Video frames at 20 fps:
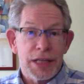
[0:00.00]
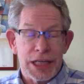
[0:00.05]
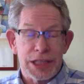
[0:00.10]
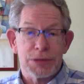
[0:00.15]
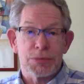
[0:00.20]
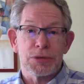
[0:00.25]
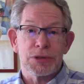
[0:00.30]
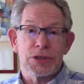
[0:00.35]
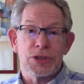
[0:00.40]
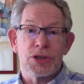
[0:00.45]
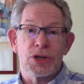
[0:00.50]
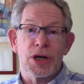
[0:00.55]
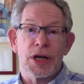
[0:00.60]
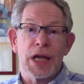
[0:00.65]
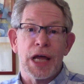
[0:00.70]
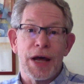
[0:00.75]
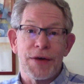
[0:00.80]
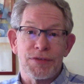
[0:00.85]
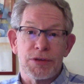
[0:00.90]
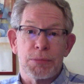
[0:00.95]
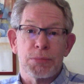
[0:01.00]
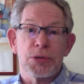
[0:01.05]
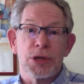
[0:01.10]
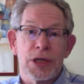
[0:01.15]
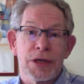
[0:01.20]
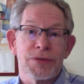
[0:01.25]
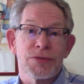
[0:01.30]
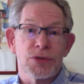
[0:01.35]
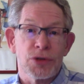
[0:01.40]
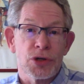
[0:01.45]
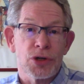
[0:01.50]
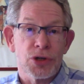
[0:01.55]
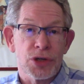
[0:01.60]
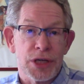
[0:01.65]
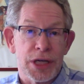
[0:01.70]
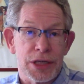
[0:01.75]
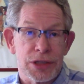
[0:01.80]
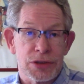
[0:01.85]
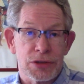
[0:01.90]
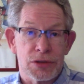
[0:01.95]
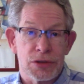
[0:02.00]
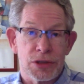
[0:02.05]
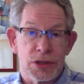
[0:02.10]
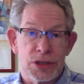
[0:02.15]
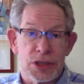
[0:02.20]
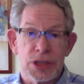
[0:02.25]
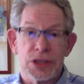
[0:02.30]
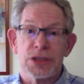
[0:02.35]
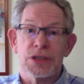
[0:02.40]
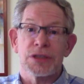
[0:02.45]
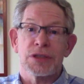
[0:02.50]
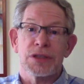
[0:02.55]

what you're going to have to play for an orchestral audition